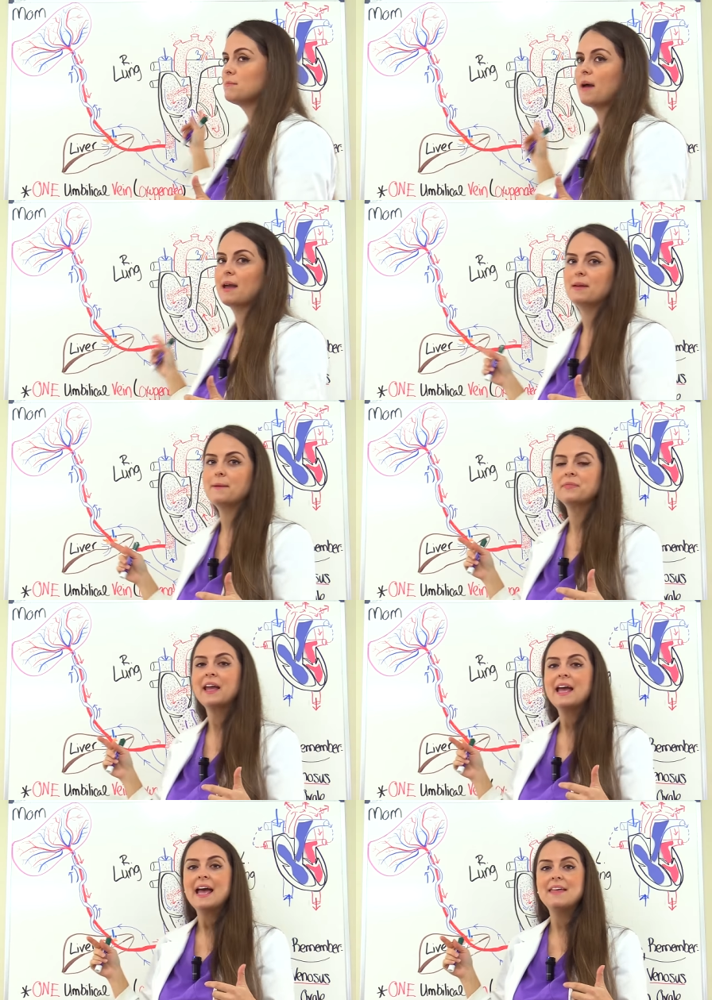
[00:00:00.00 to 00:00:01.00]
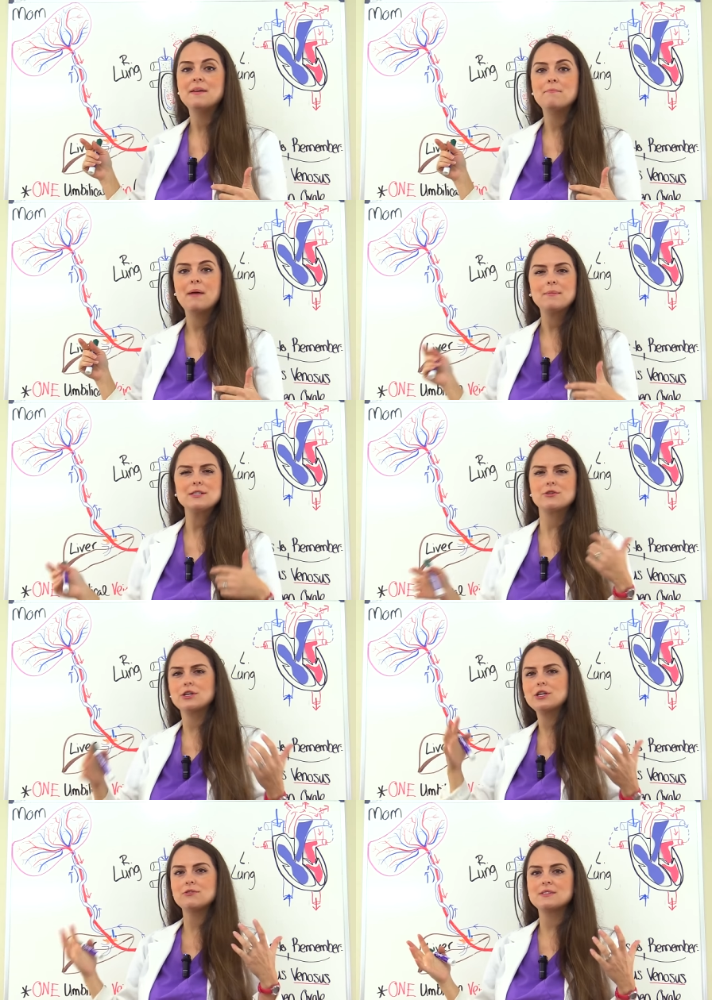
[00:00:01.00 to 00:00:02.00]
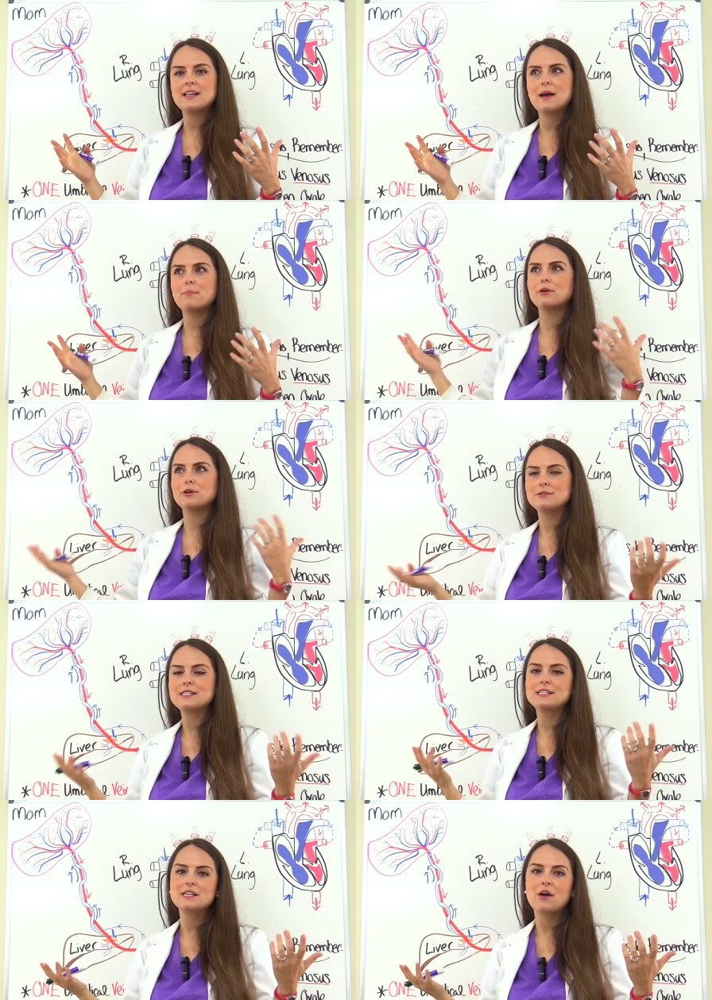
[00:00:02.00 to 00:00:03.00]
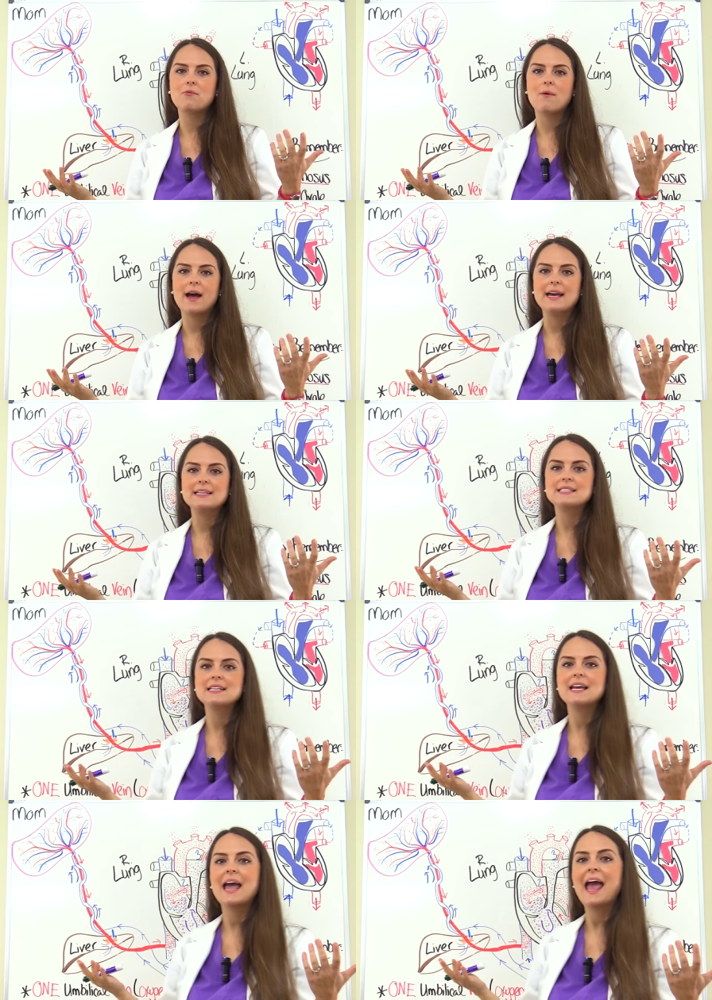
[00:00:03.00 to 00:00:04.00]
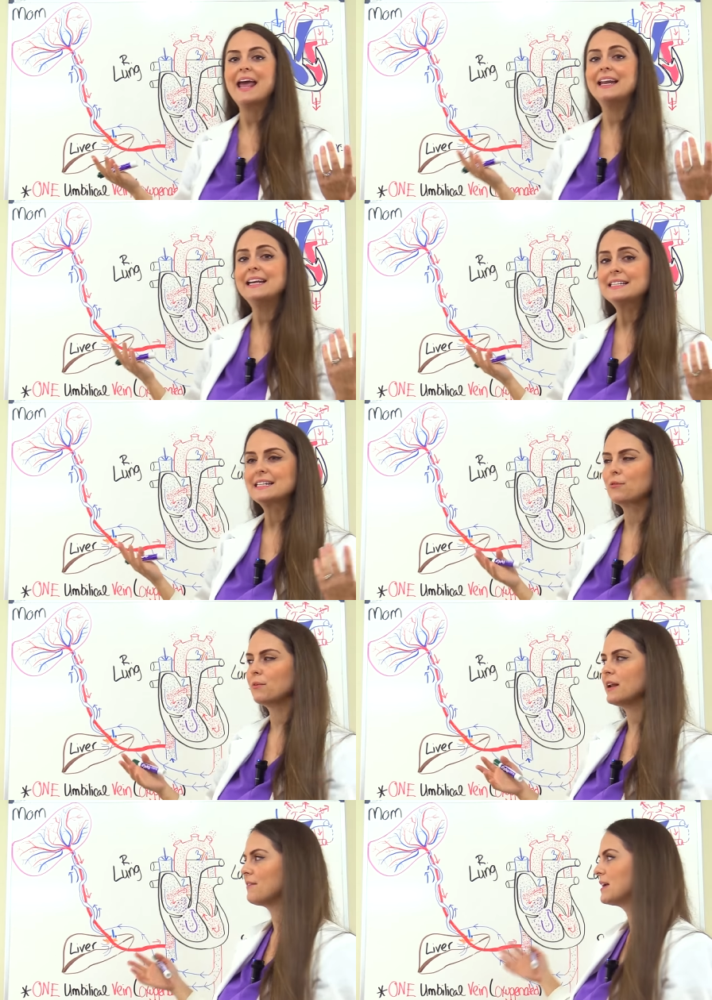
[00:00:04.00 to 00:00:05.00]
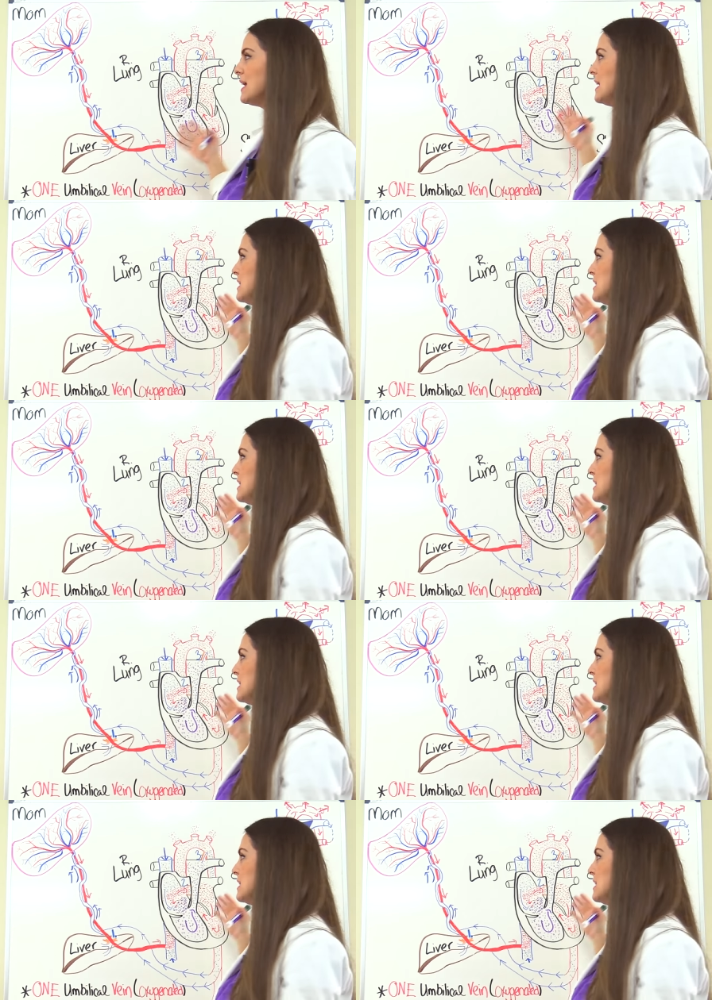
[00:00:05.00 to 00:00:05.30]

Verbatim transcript: to baby, and then baby's going to use it up, produce its own waste, and it needs to get rid of it.